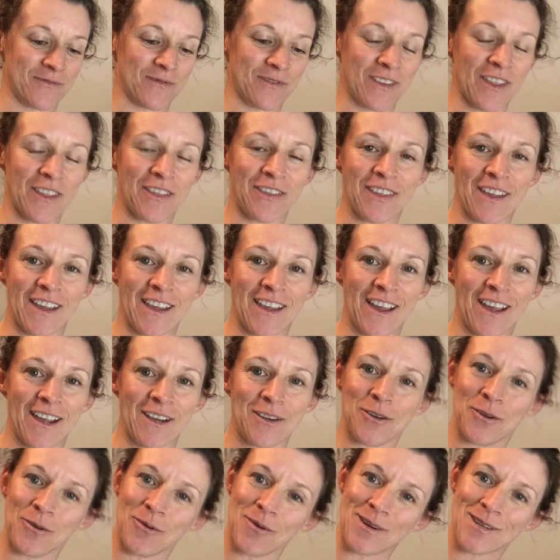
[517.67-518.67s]
the thing I
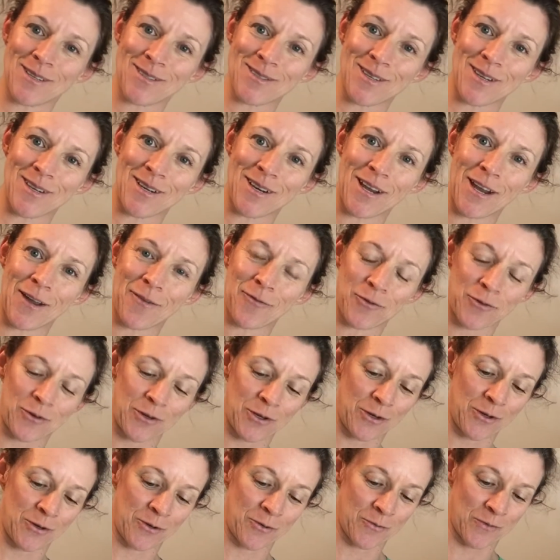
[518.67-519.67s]
do on a Sunday
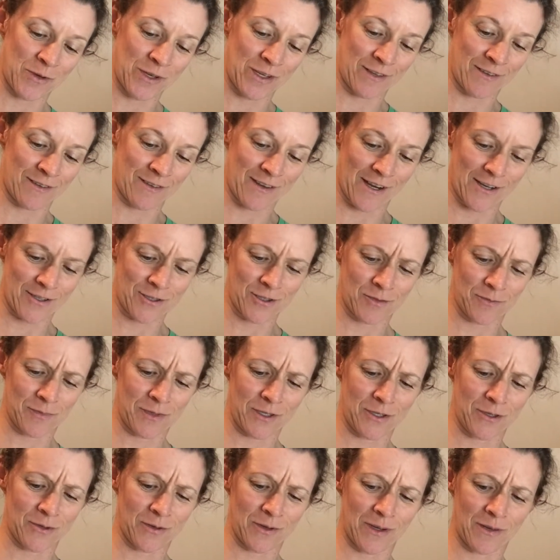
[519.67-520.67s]
afternoon when I should
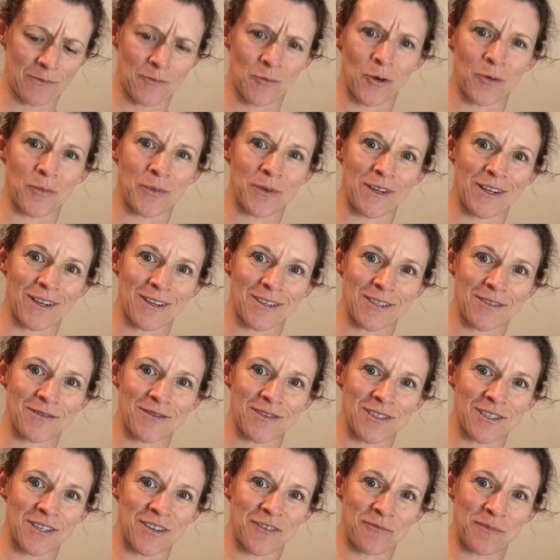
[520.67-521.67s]
be doing more productive
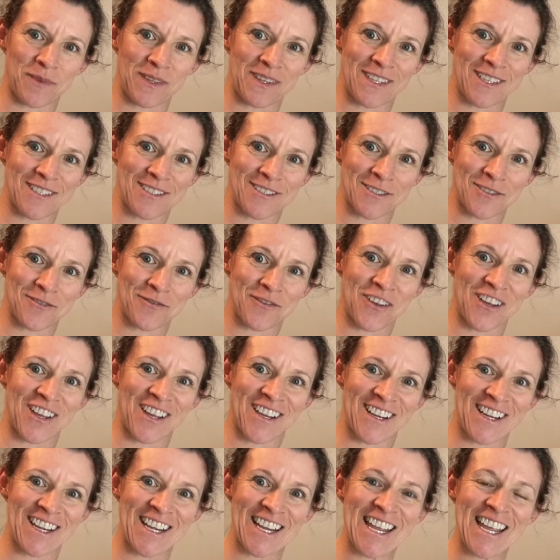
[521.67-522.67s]
stuff, but this is
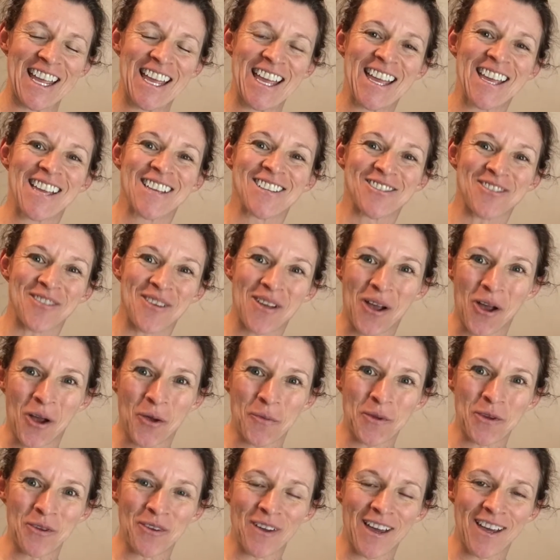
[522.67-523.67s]
fun. So I
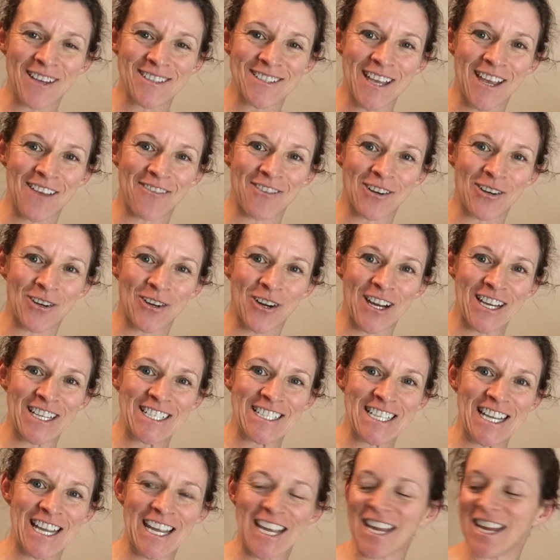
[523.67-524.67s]
hope you guys have a
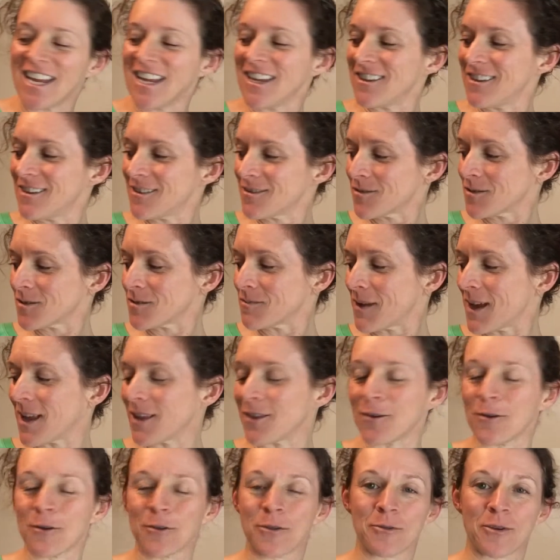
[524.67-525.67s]
great day. This was my
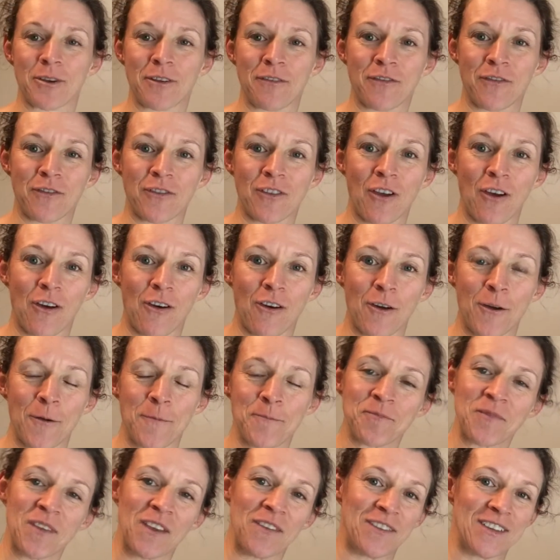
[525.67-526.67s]
little thrift
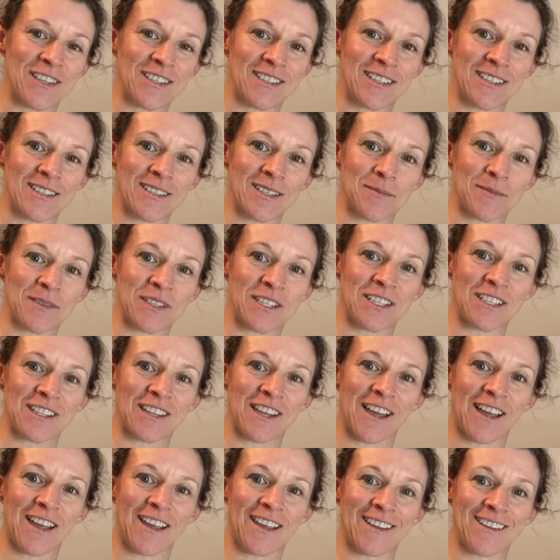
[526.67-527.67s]
haul. If you see something you
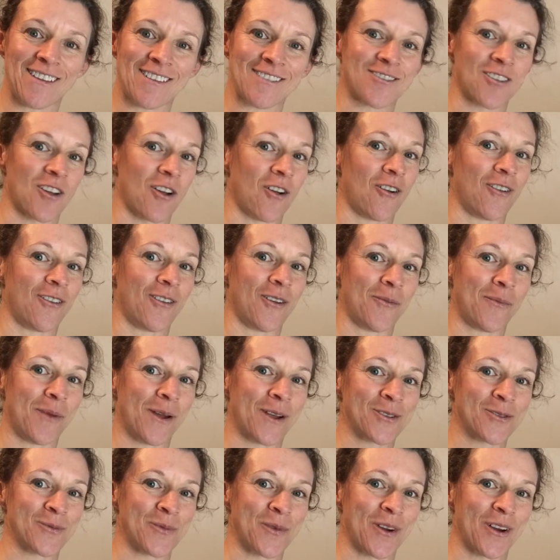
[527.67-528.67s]
like, it's all on
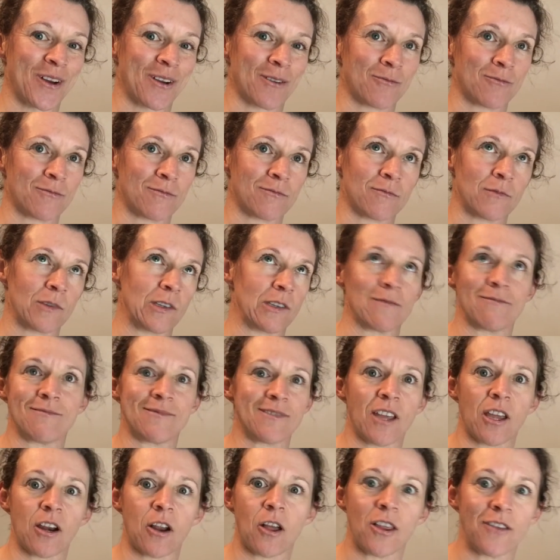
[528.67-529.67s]
Poshmark. Well,
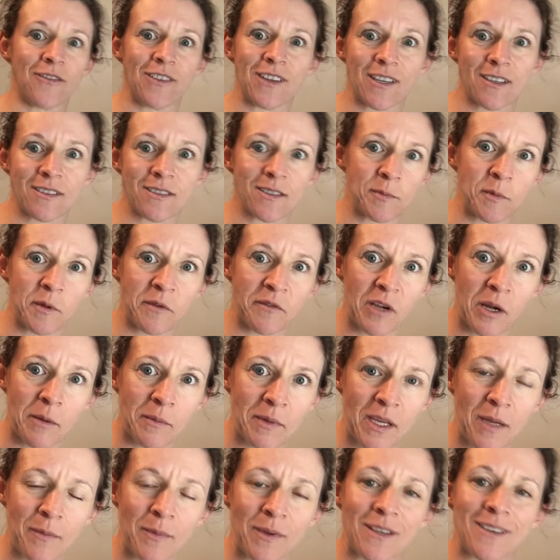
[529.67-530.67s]
not all of it, because some of it I'm
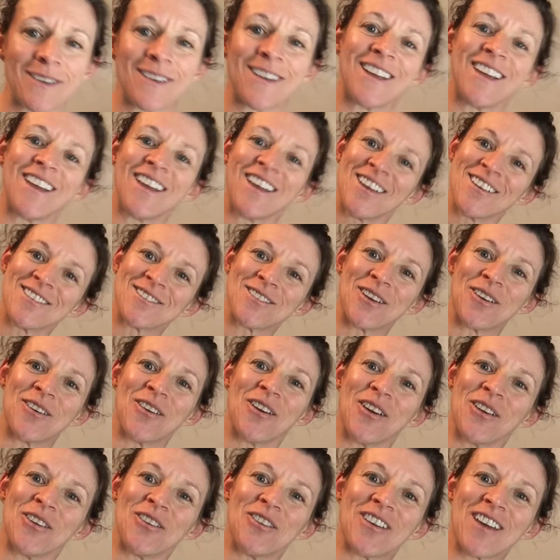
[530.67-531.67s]
keeping. So
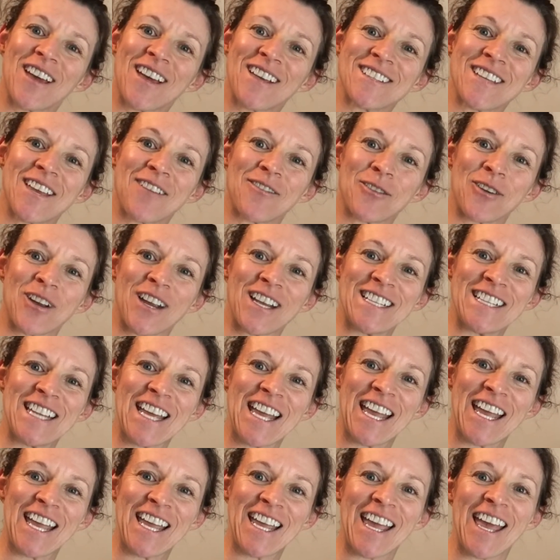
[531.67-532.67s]
you guys have a great
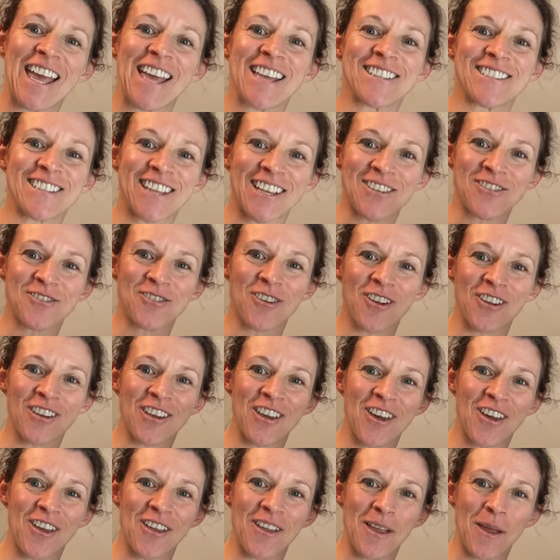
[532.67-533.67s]
day. Stay strong,
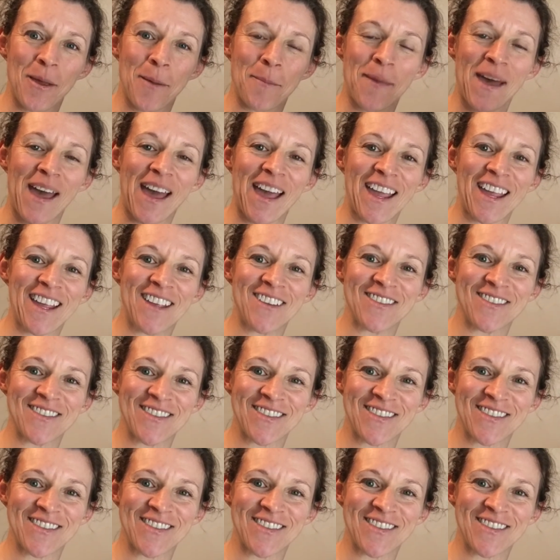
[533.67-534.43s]
y'all. Bye.